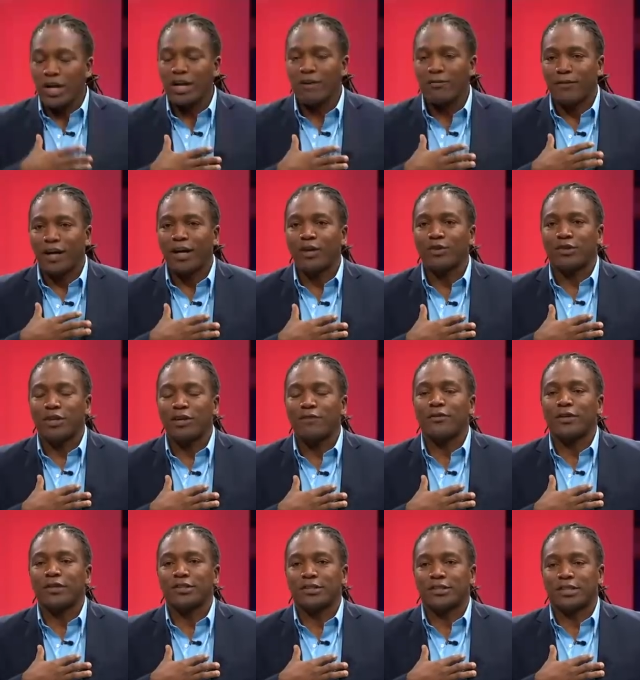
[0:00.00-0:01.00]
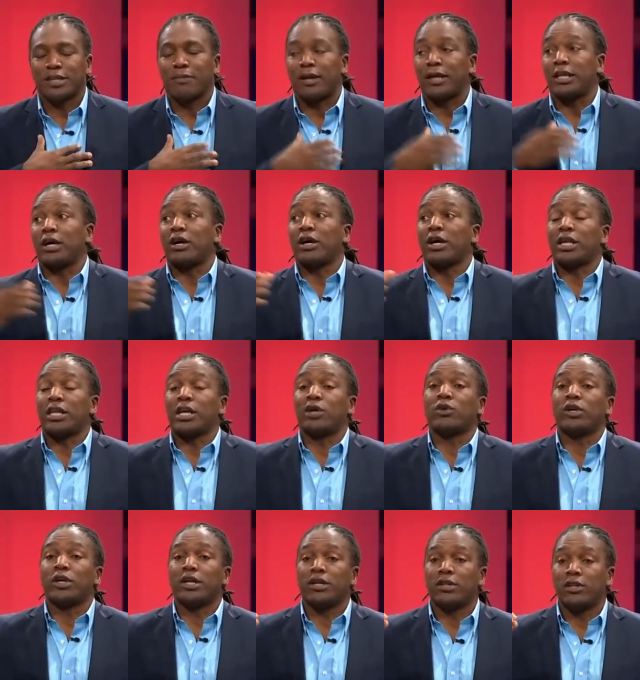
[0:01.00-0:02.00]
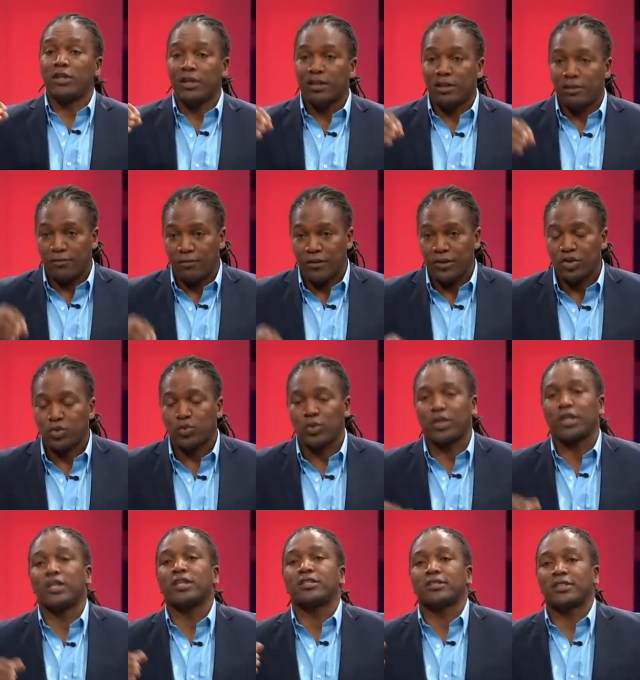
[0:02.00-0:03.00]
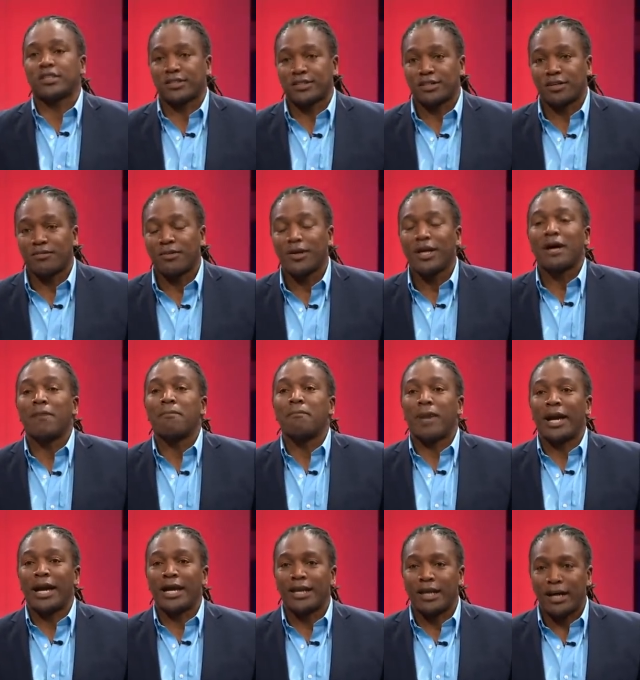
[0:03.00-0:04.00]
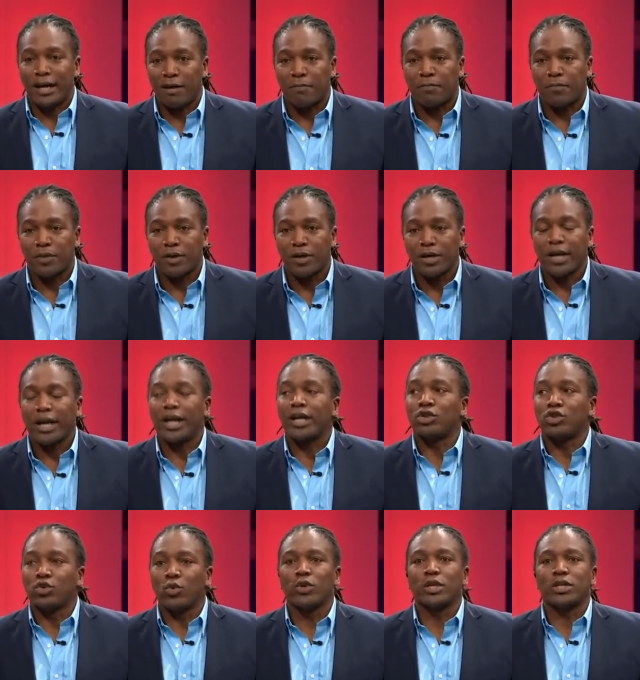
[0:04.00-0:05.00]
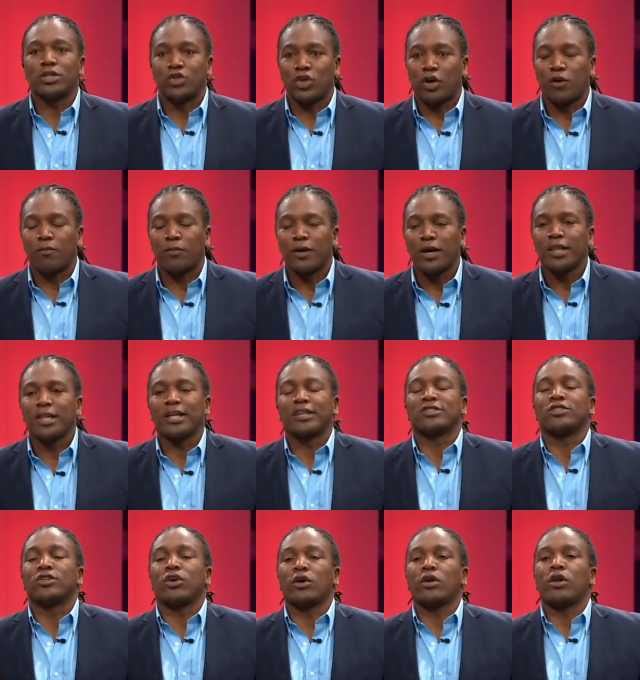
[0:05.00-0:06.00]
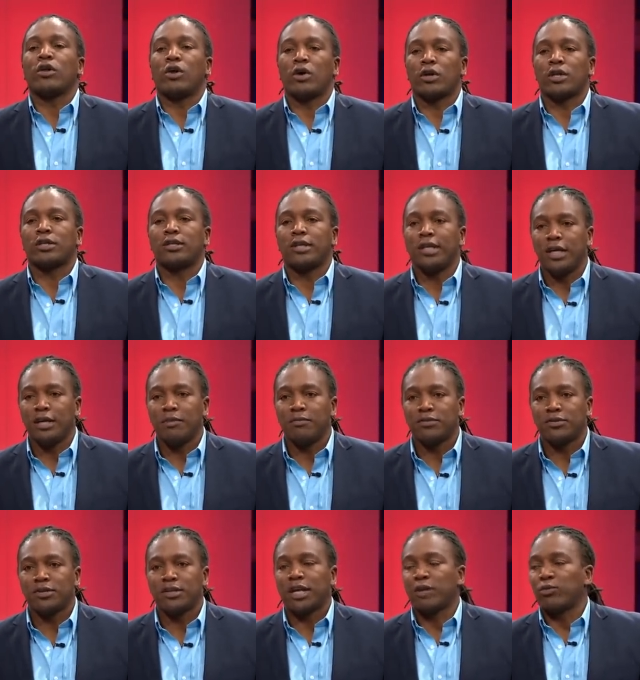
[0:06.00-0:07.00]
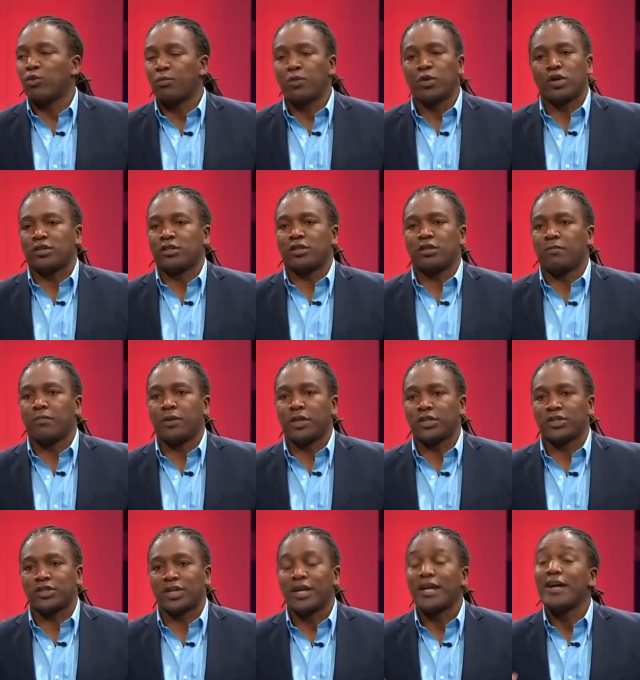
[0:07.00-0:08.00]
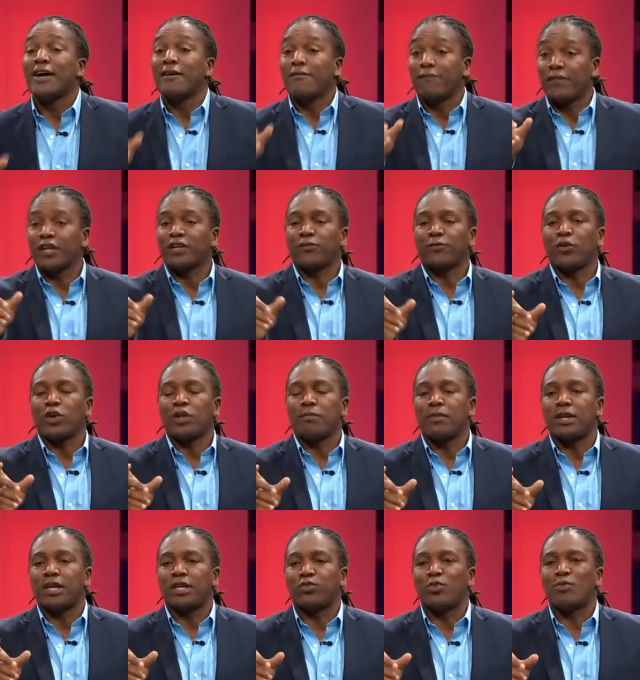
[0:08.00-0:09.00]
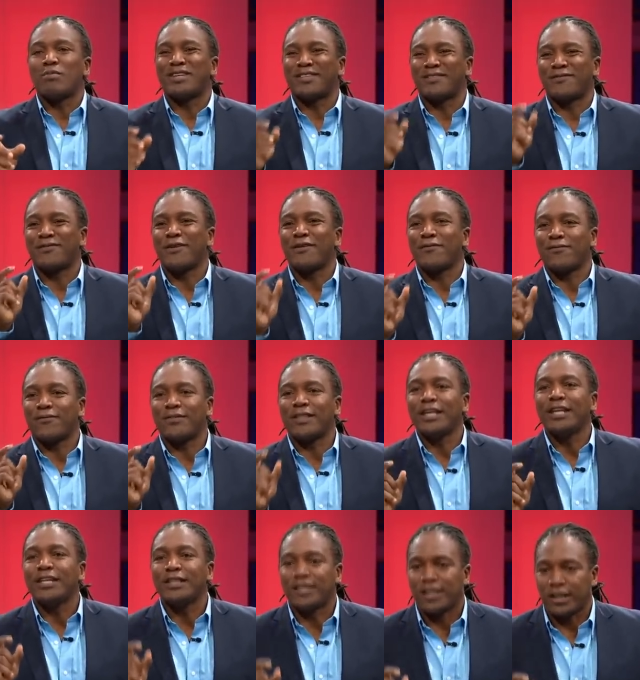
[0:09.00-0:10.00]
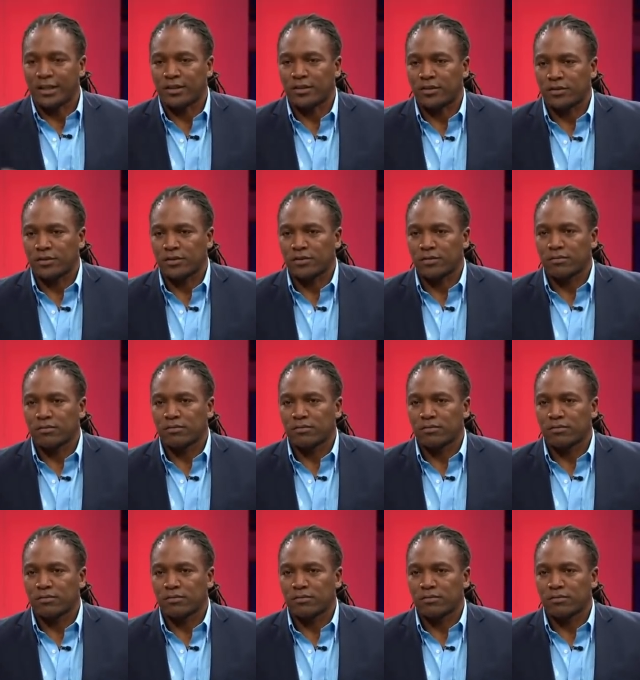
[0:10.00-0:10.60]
if our defense system and our, and our in the individual within the system man up and do their job, there's not a lot of teams that will put us under pressure. First 40 minutes, we missed 15 tackles.